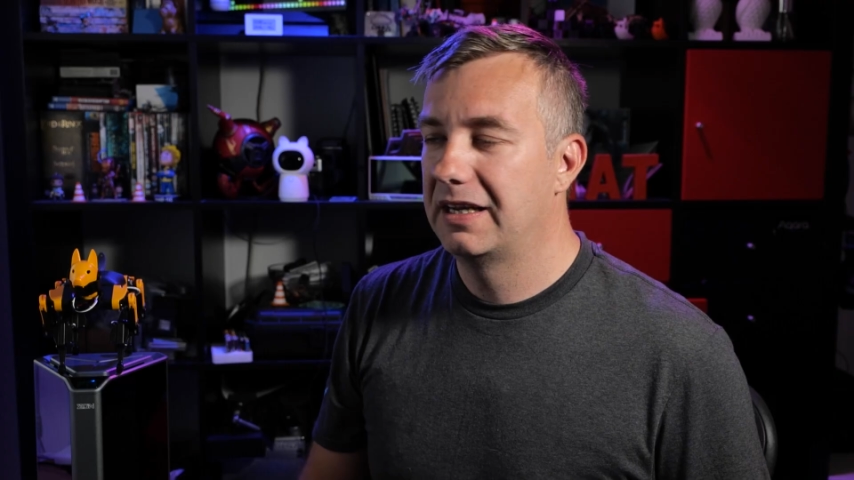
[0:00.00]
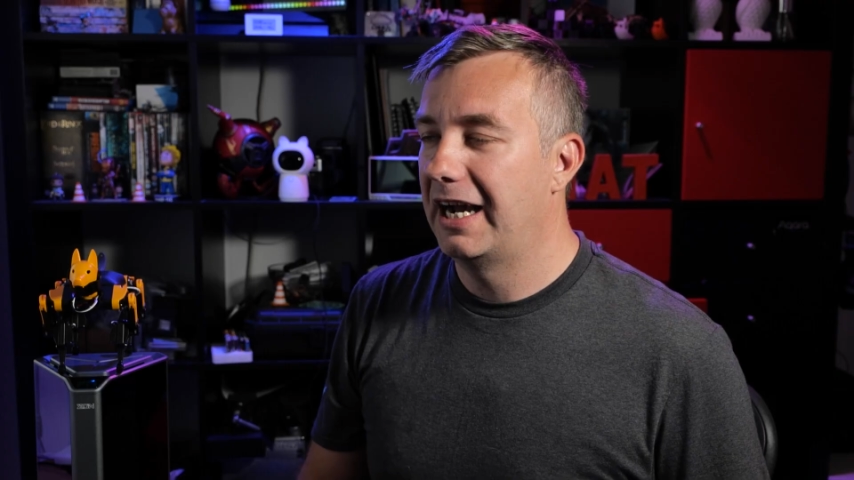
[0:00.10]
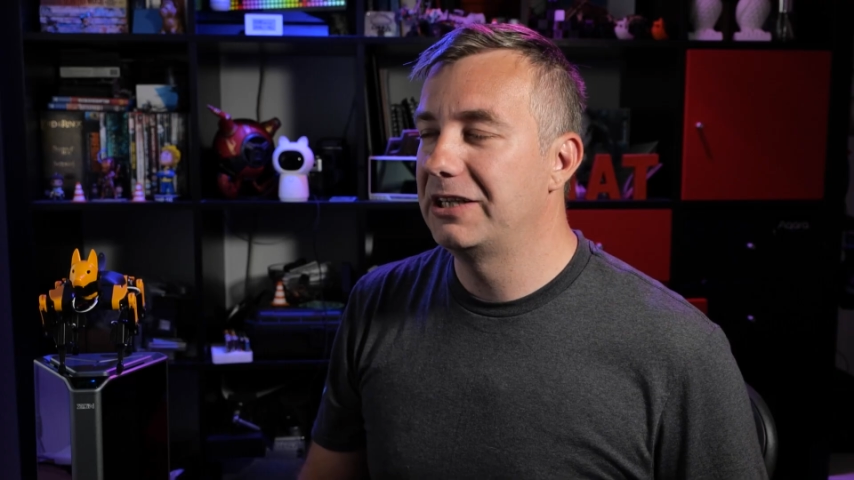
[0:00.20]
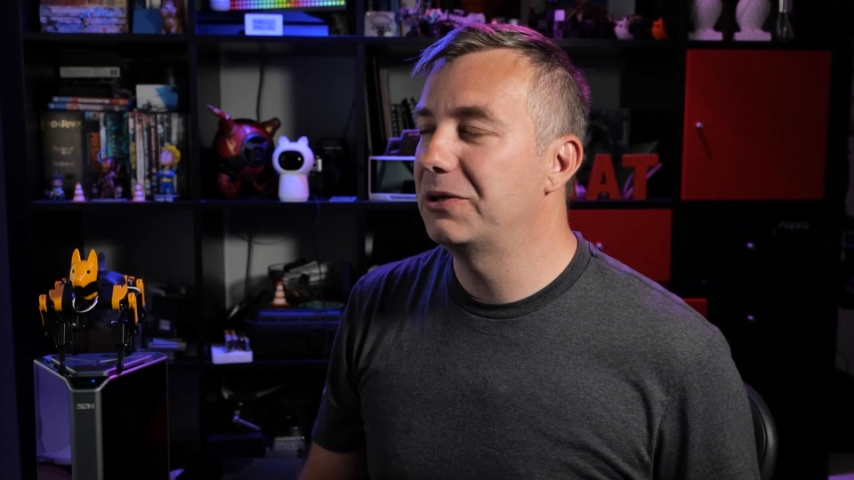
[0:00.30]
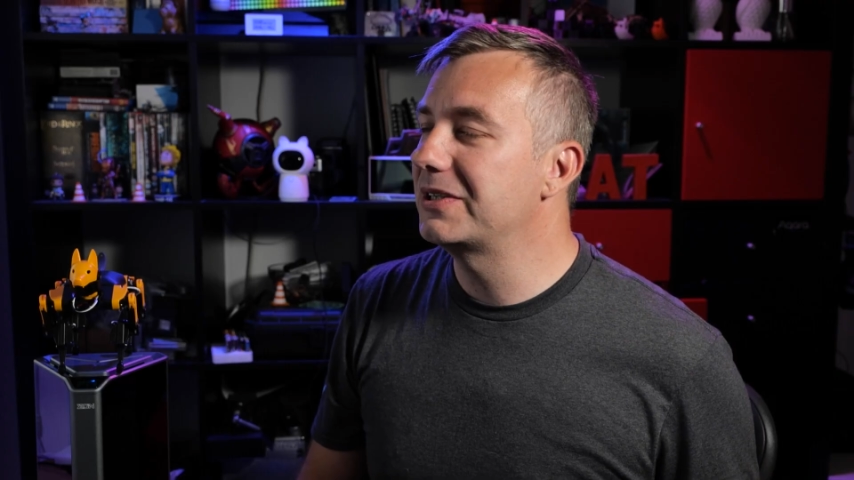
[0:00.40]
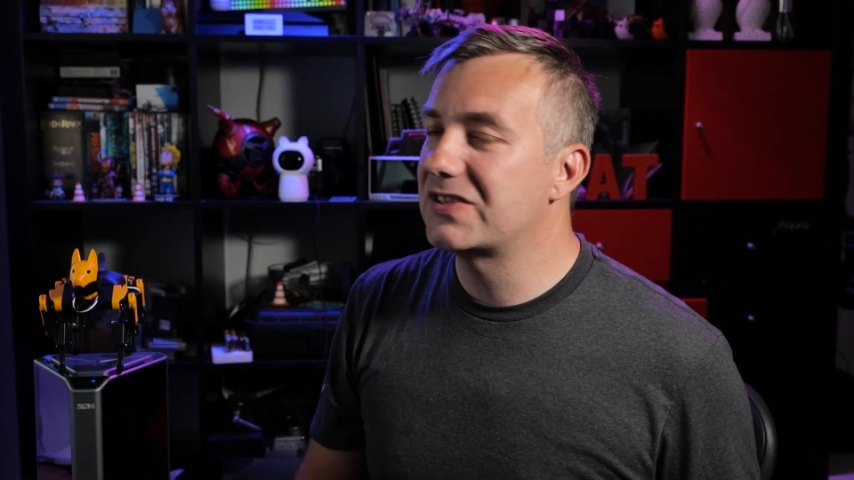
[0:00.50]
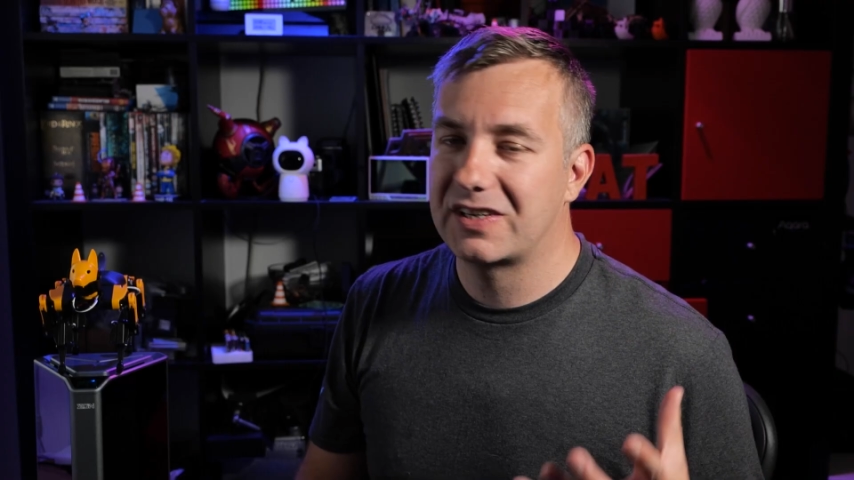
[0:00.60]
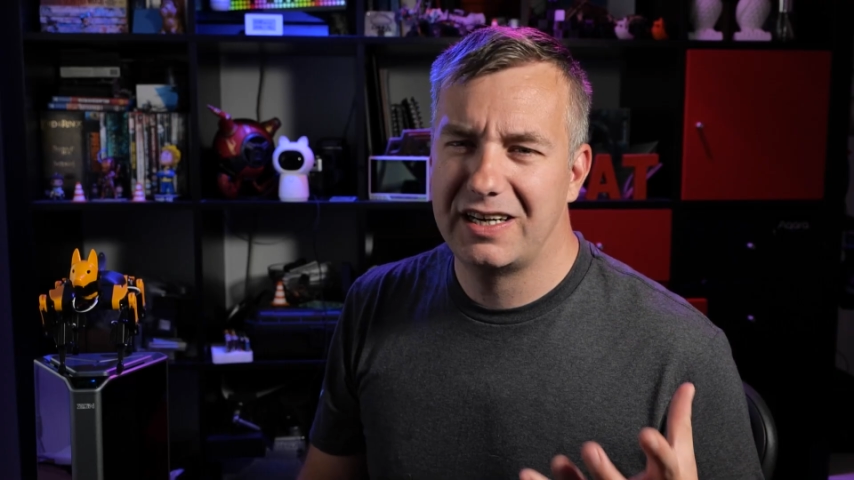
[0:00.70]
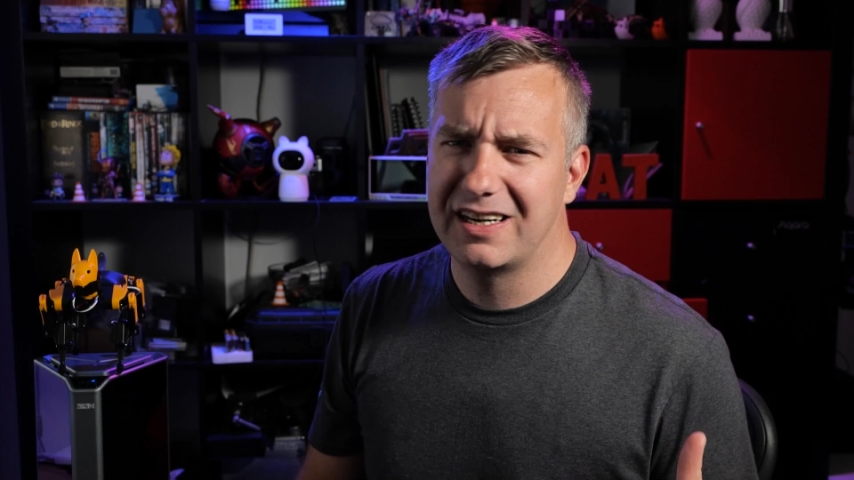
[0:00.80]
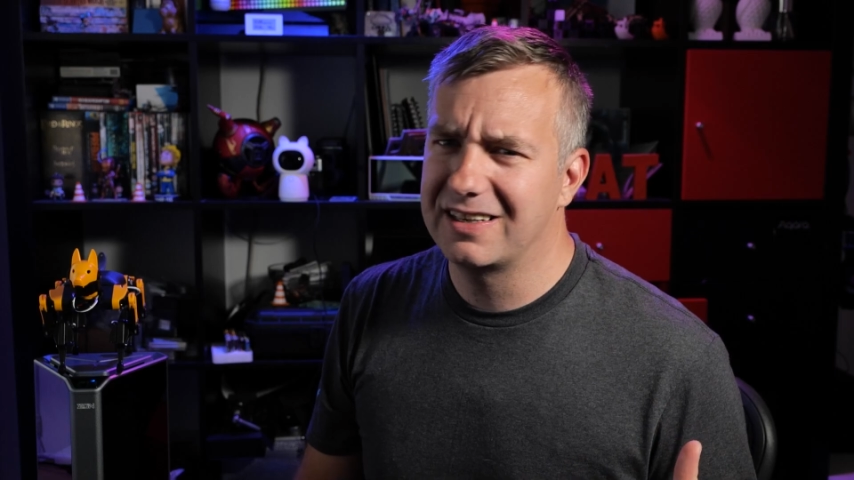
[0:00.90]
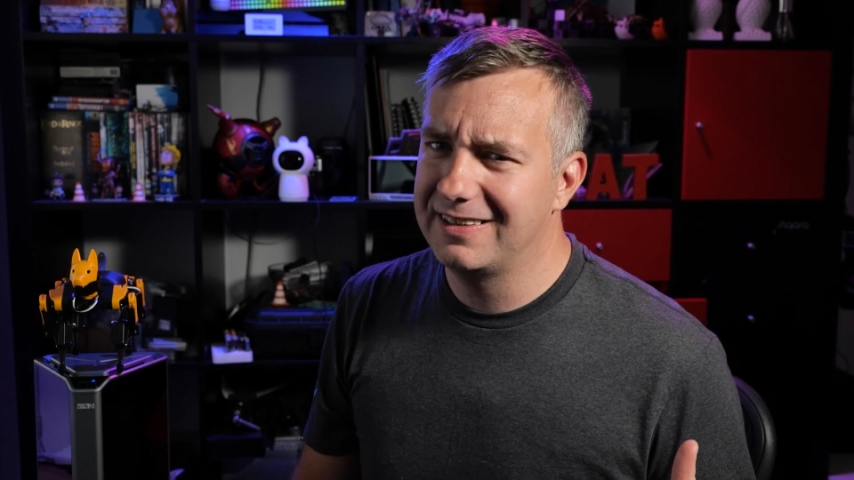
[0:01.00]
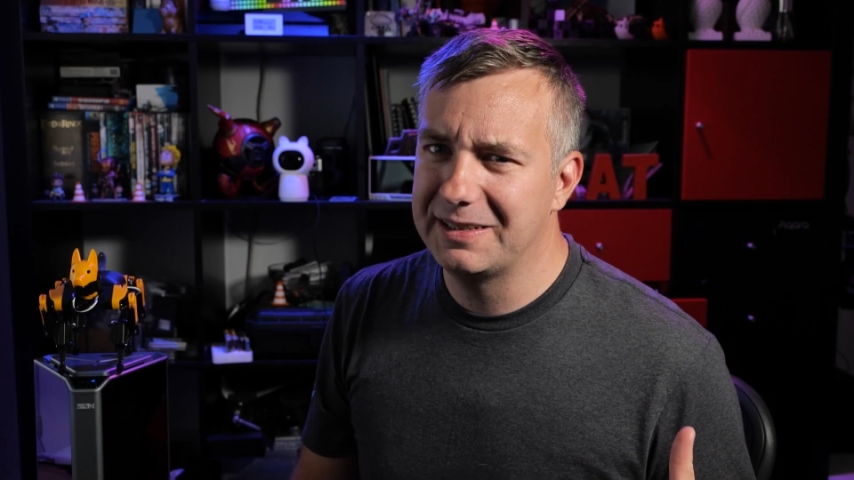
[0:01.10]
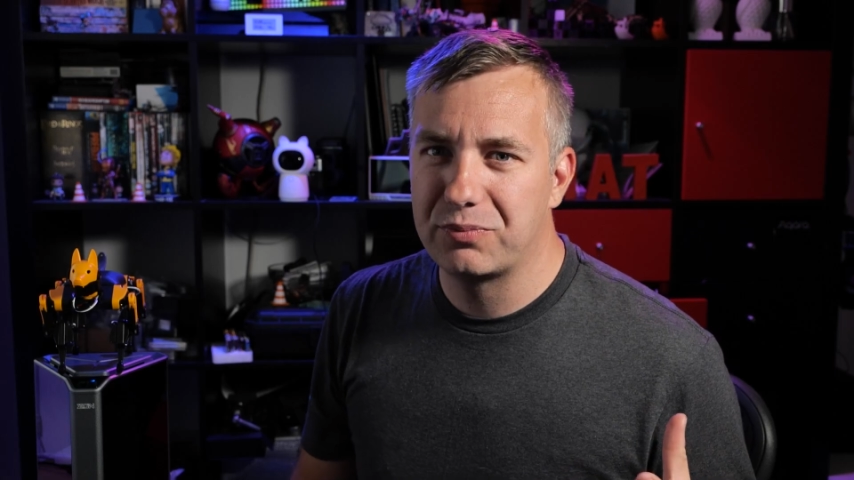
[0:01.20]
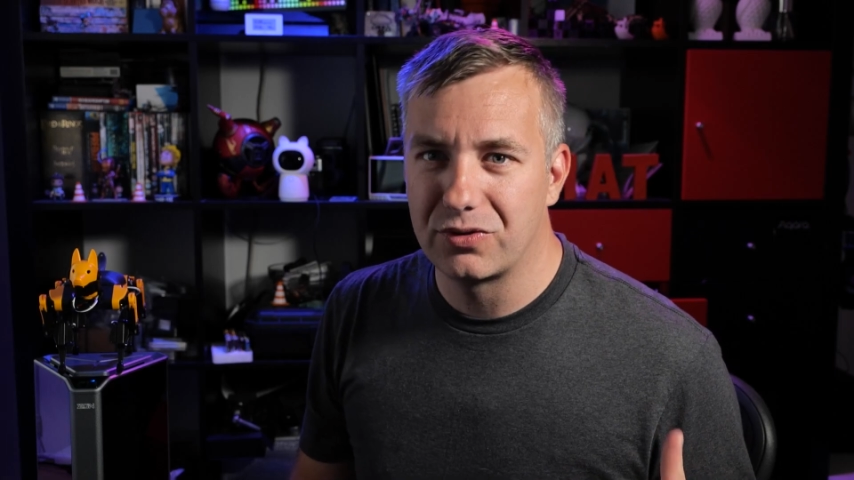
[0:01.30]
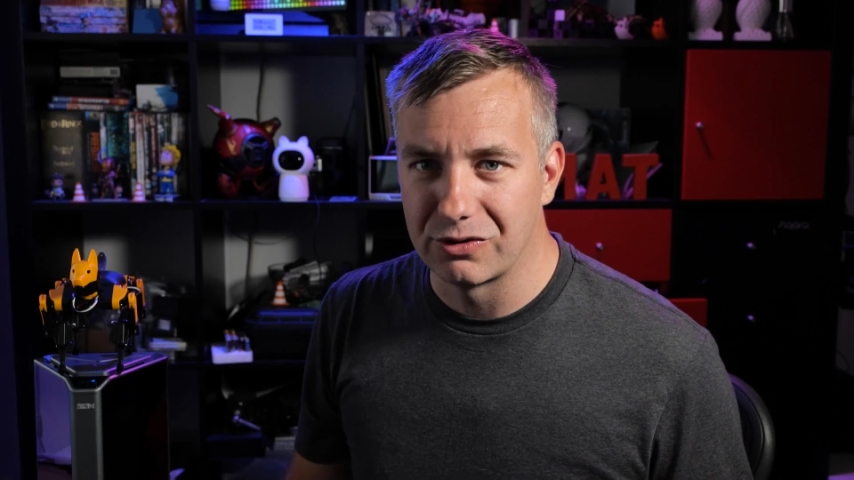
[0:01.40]
I know it's hardly
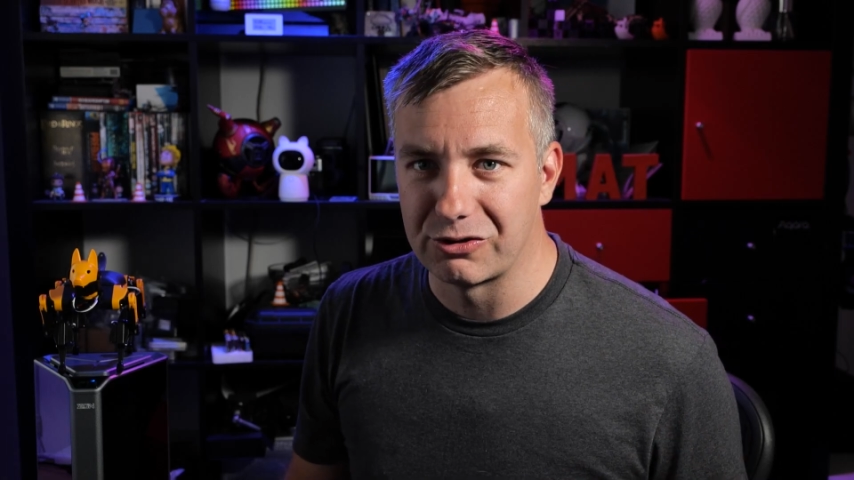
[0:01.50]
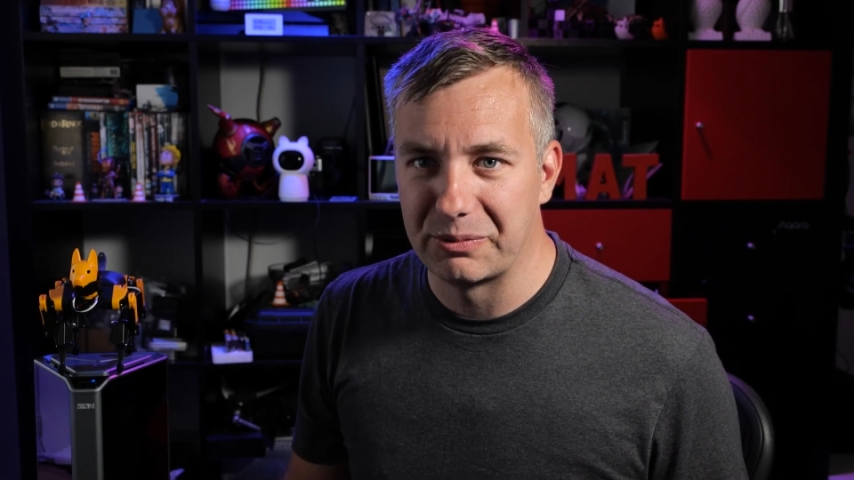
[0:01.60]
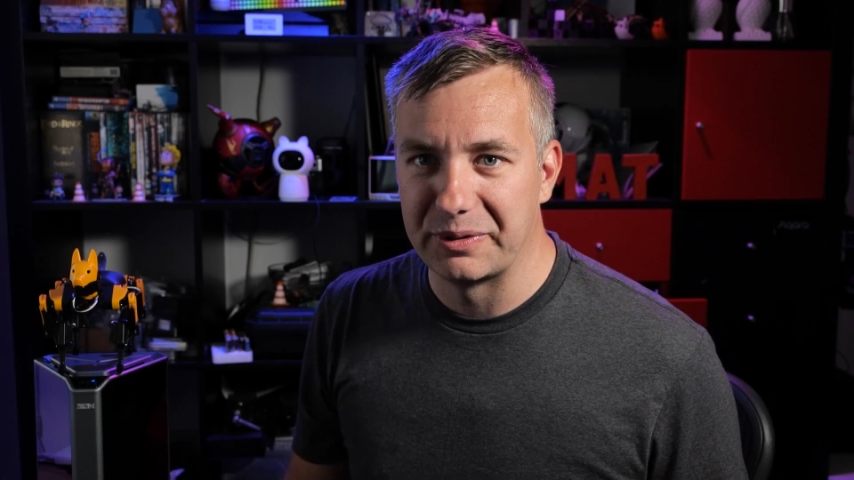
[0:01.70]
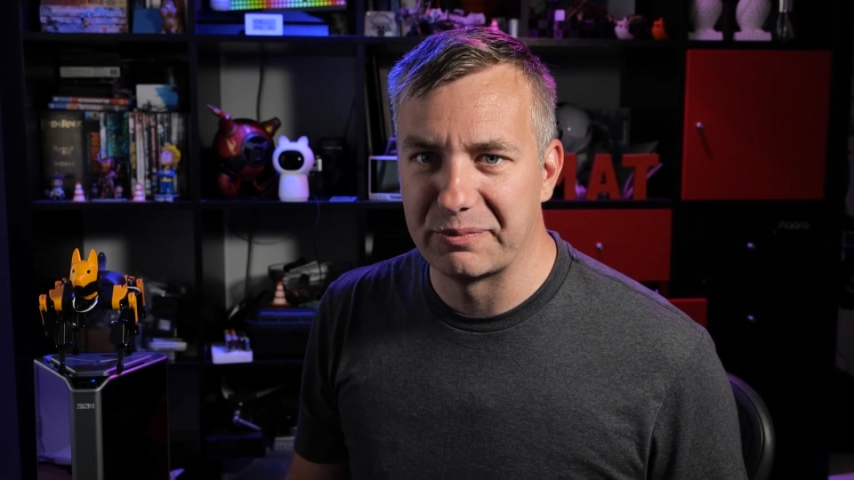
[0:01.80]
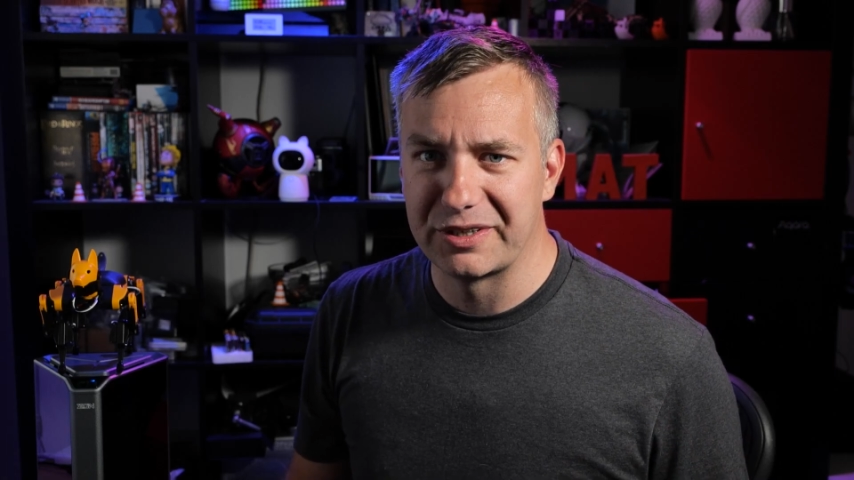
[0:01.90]
programming